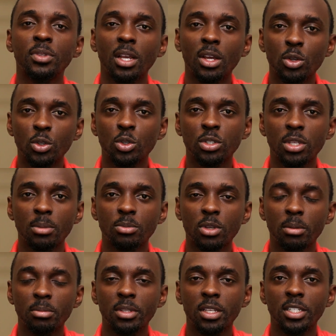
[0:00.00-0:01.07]
and also
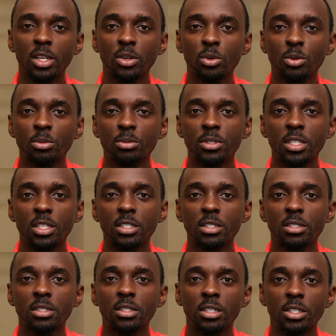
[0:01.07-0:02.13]
subscribe to the channel
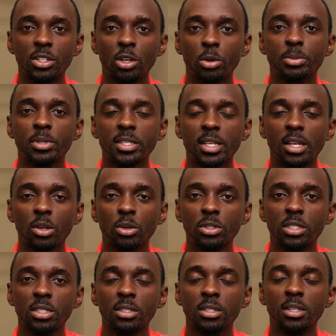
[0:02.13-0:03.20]
since it helps us a
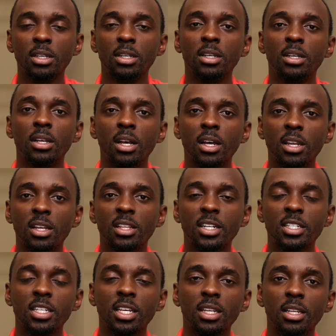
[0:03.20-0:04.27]
lot. And
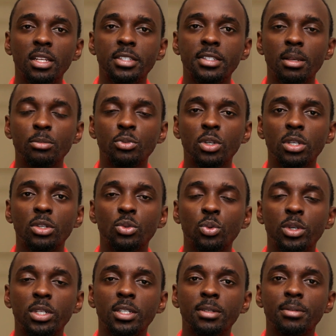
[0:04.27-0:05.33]
that said, let's jump straight into
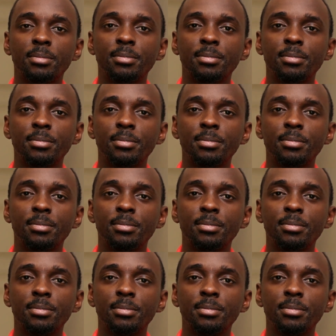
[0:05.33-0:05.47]
it.